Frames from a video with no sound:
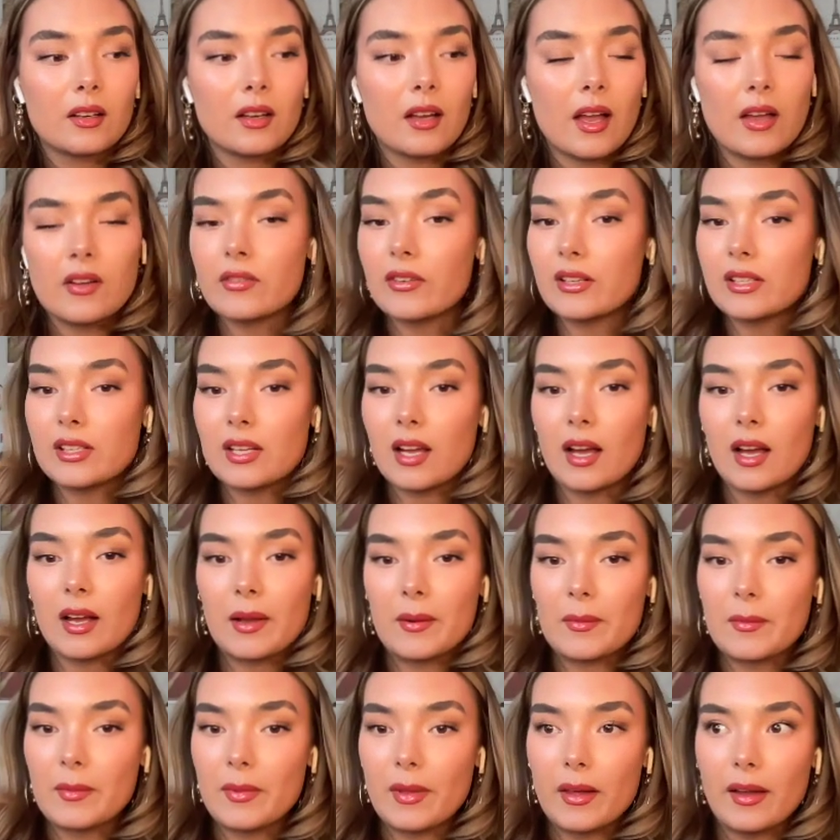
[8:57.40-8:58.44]
every
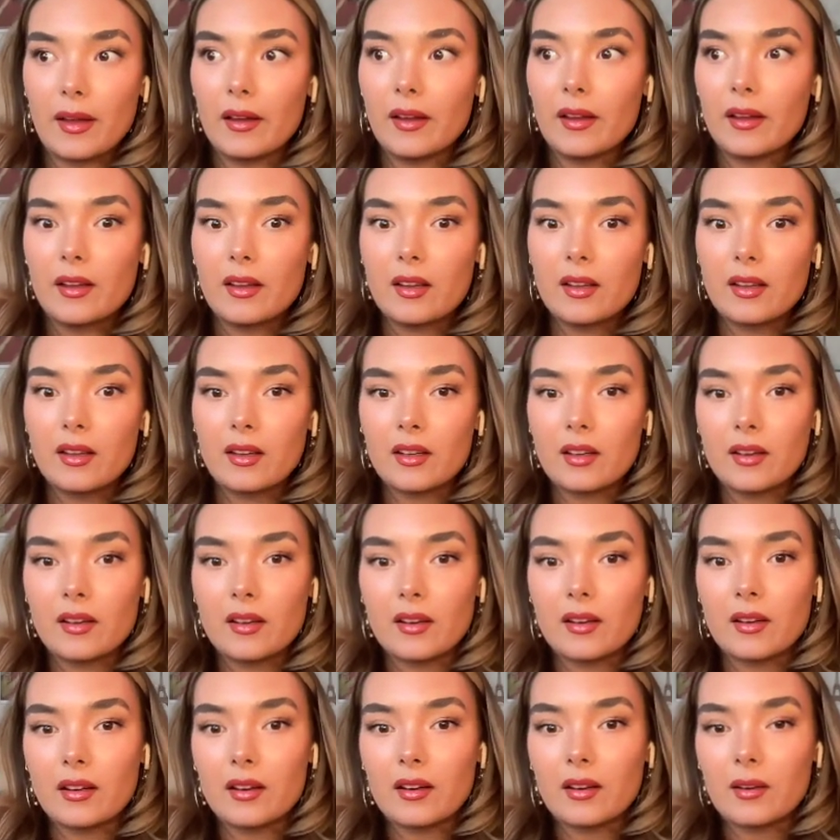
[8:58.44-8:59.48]
time that
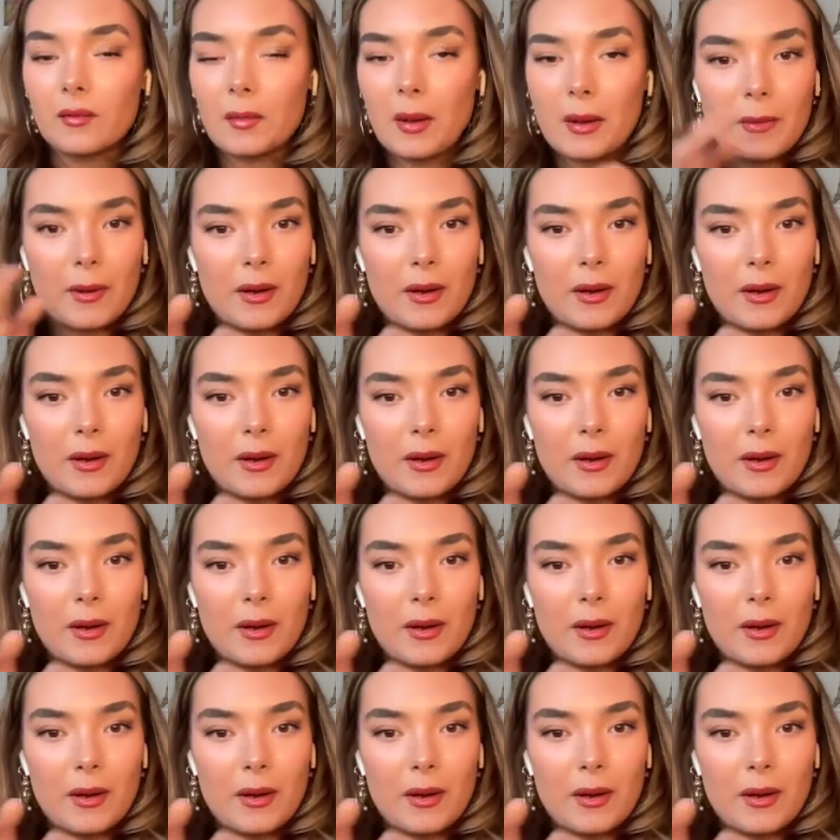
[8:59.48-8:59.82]
my